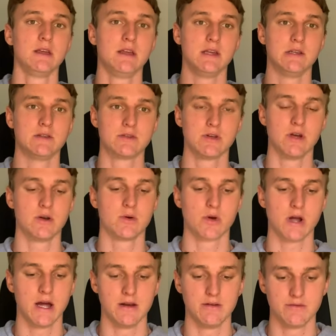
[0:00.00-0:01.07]
internal
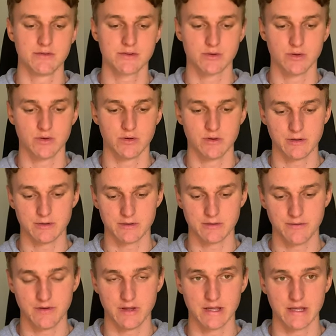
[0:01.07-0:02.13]
kind of sort
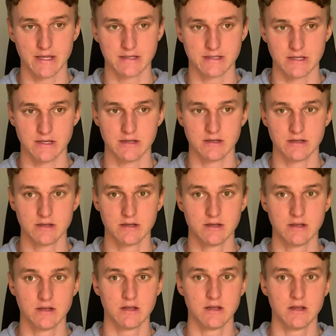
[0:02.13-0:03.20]
feelings and
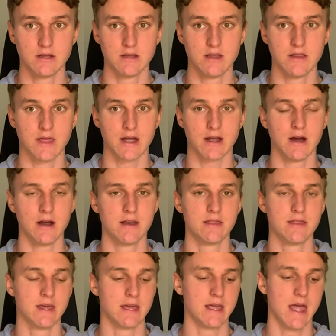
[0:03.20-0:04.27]
that kind of
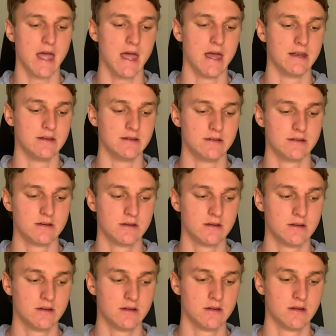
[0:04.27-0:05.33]
thing. And
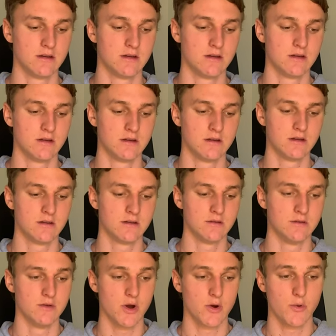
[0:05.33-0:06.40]

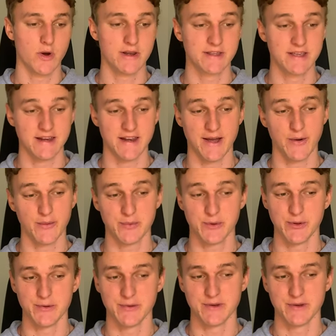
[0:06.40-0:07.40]
no one can help you,